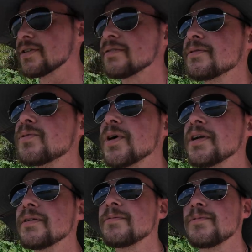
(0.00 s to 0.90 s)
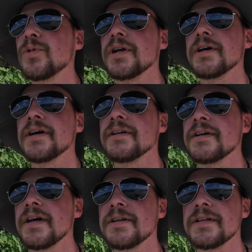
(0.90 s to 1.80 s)
and whatnot,
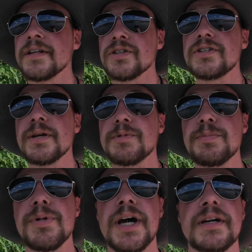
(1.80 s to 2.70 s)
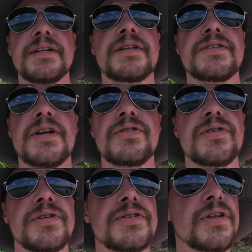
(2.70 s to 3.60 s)
and getting shipped back into
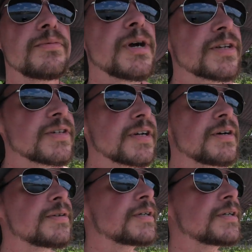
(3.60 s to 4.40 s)
central and southern Mexico.